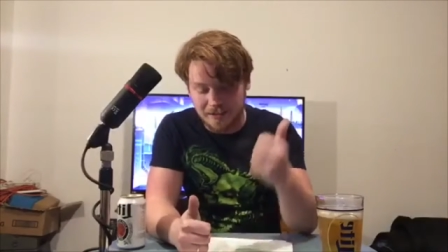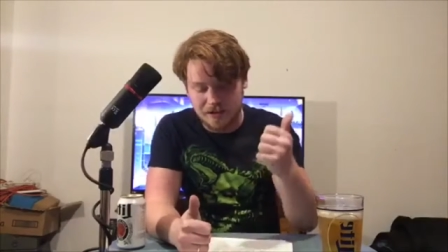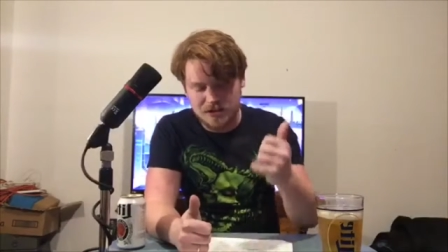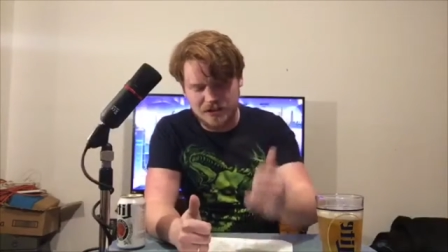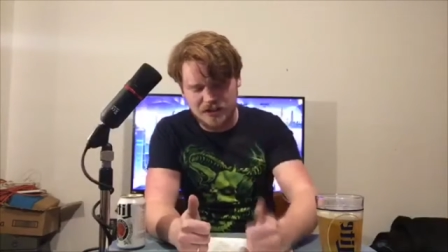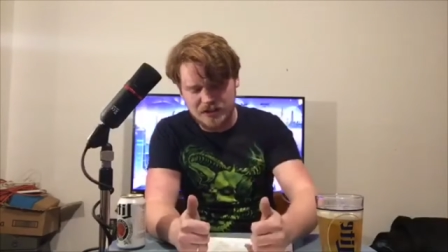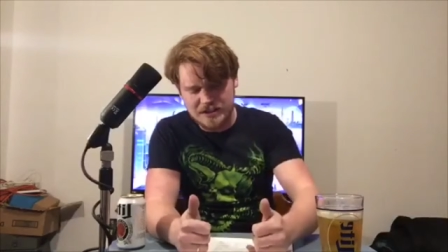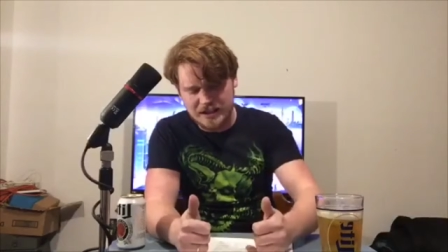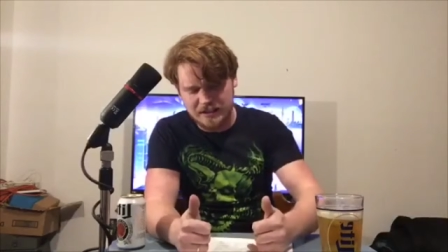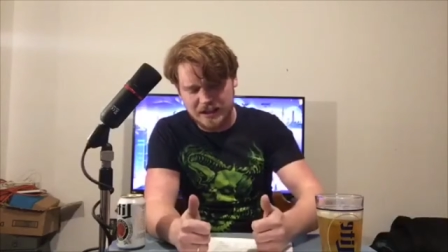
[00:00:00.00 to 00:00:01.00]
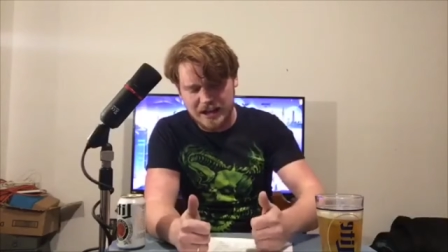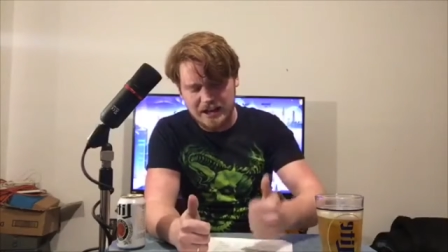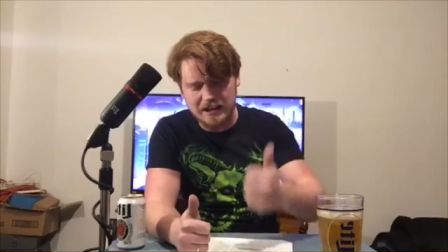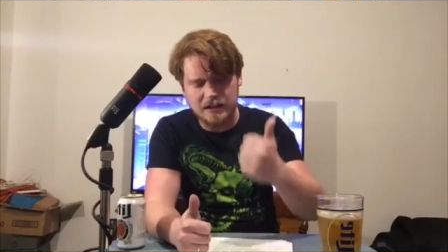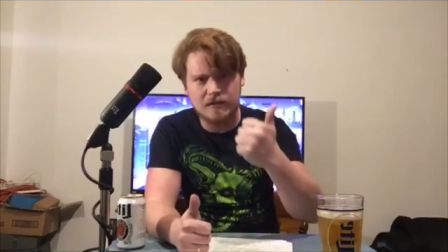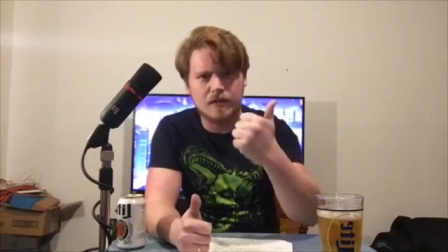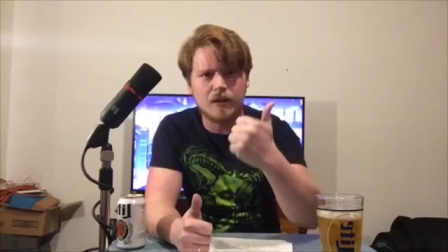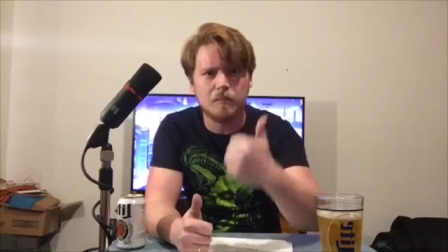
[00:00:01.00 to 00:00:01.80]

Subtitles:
There is a lot of